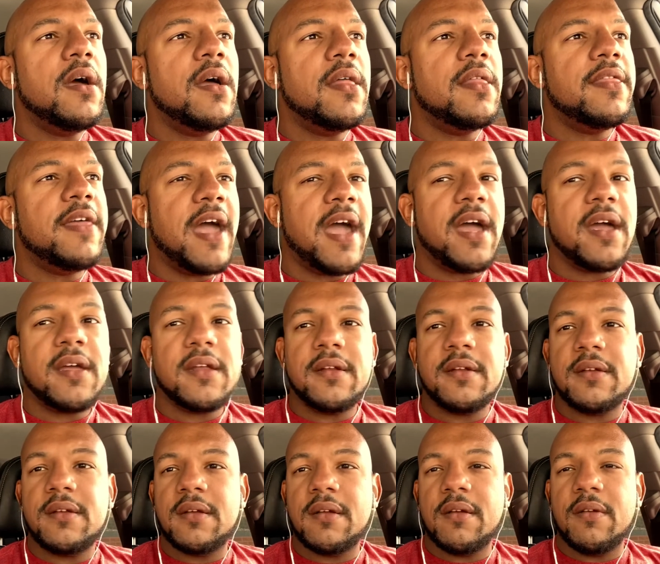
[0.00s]
that
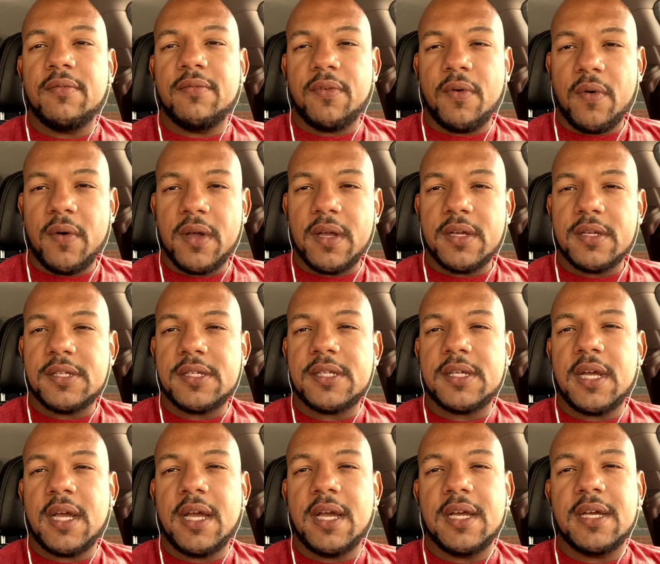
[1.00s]
voice
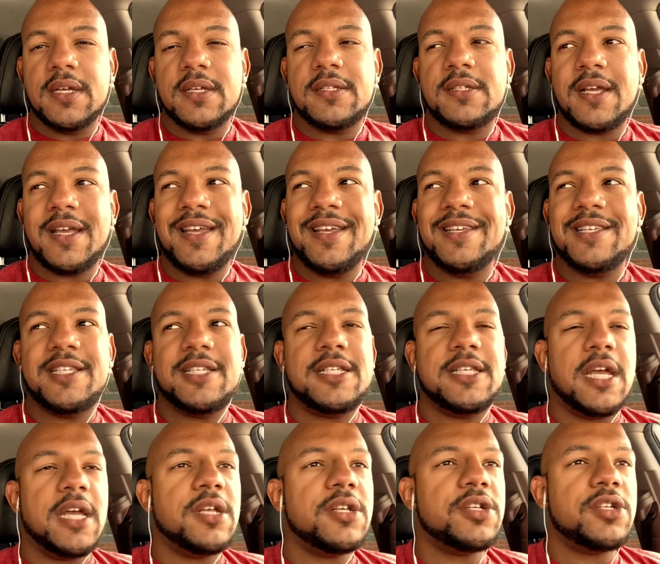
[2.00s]
is
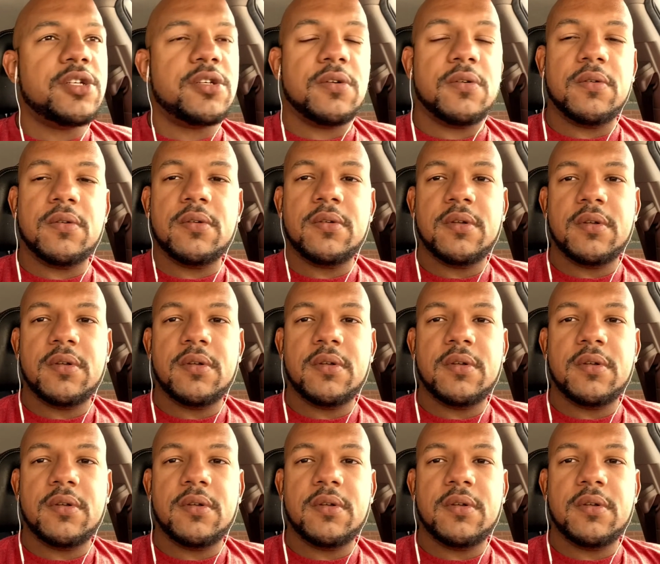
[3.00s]
essential